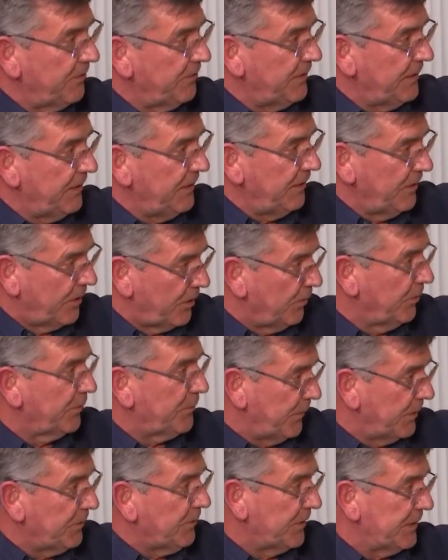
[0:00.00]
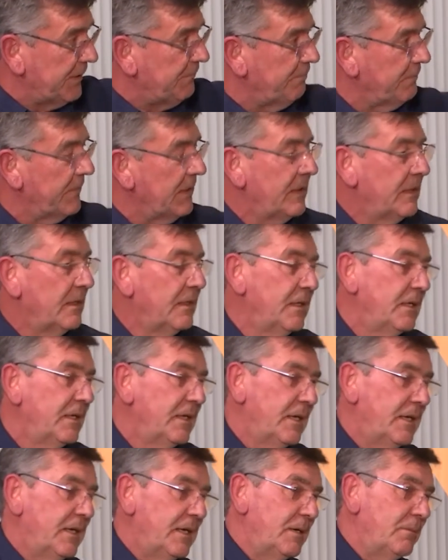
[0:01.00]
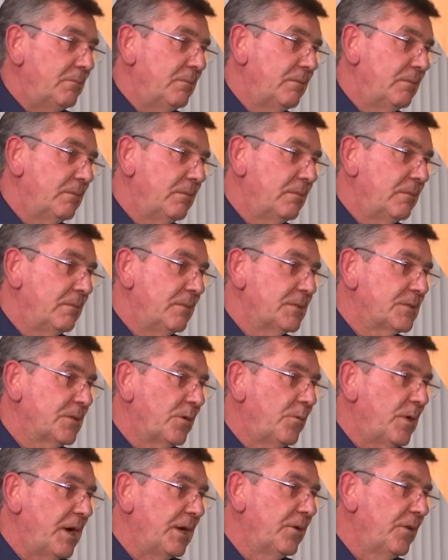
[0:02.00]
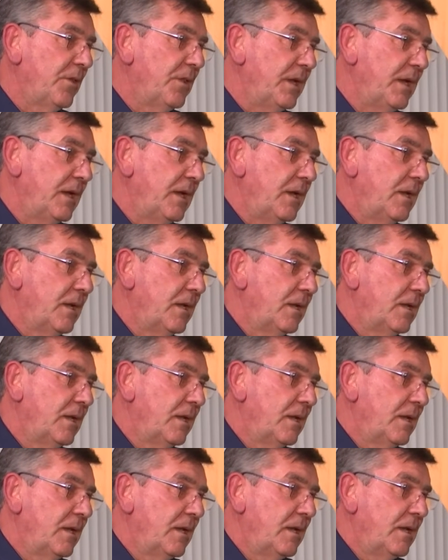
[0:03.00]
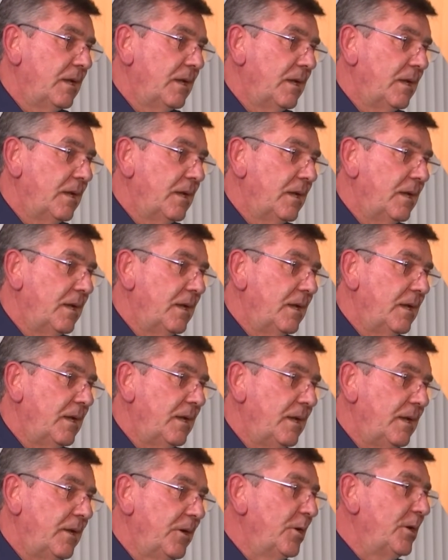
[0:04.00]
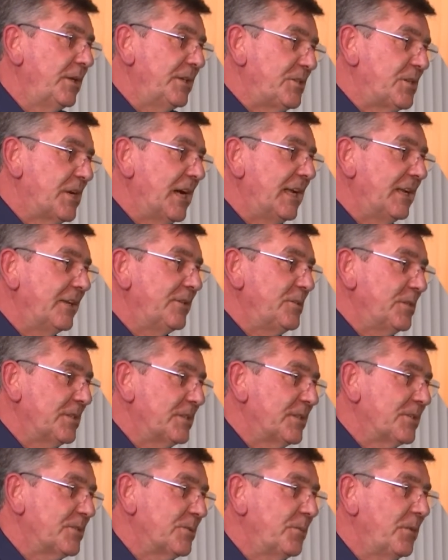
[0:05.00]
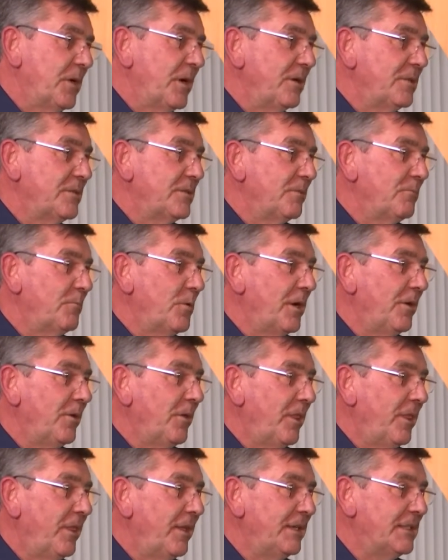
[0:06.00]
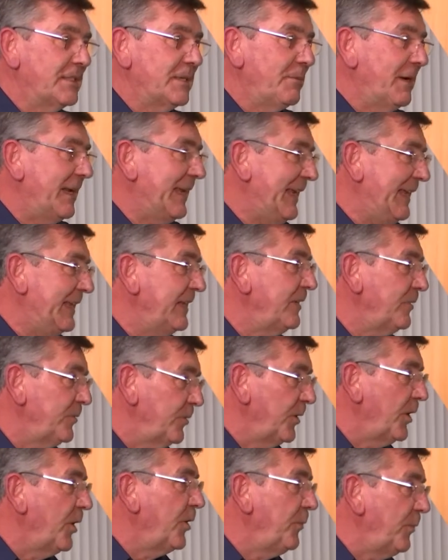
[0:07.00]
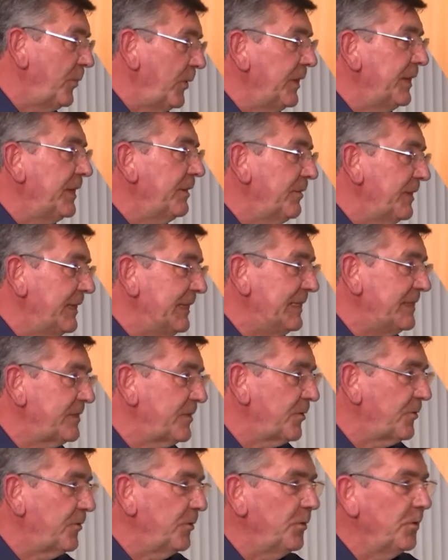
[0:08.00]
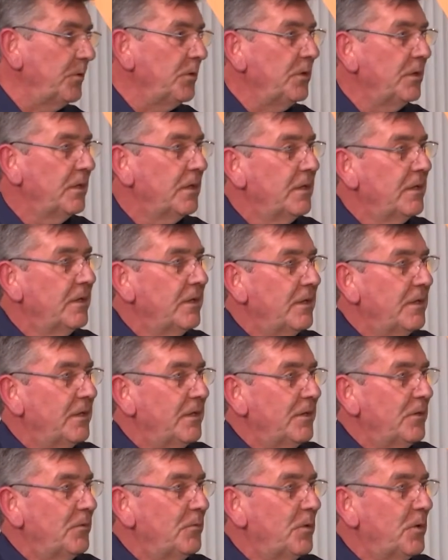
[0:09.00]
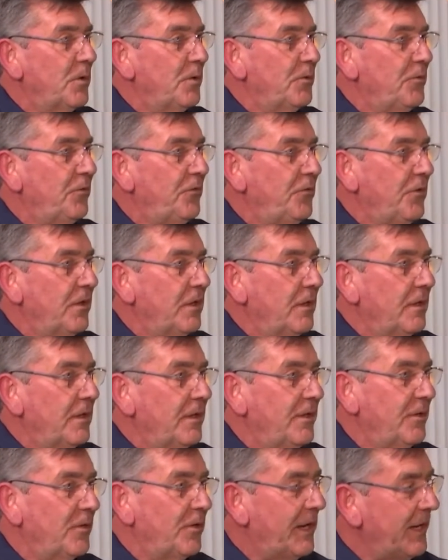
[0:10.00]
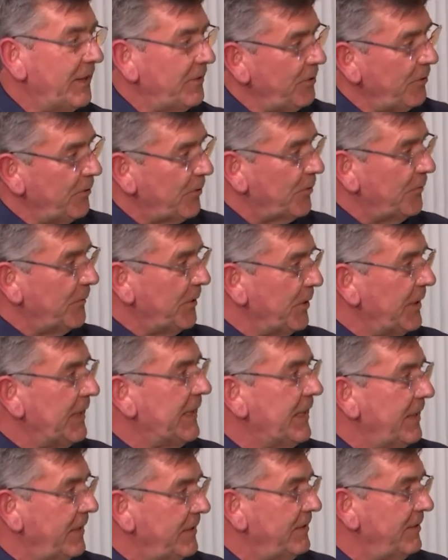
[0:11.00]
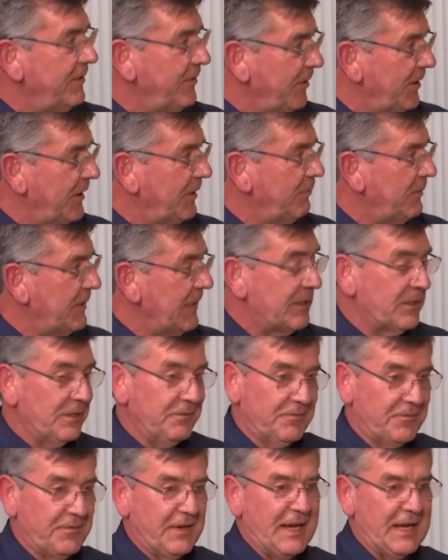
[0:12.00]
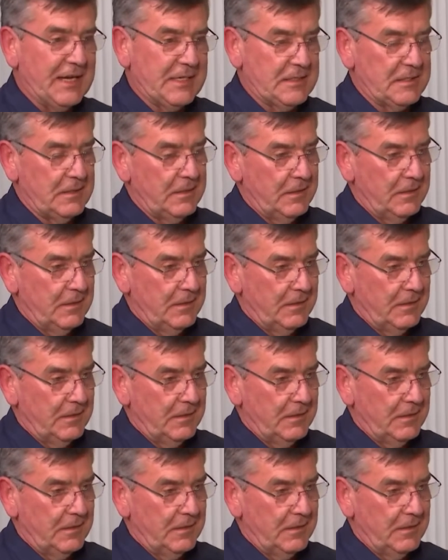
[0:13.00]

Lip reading: of the old building. So one of the early challenges, I suppose, and one of the things about getting to know Peter and his crew was, how do you communicate to them that in fact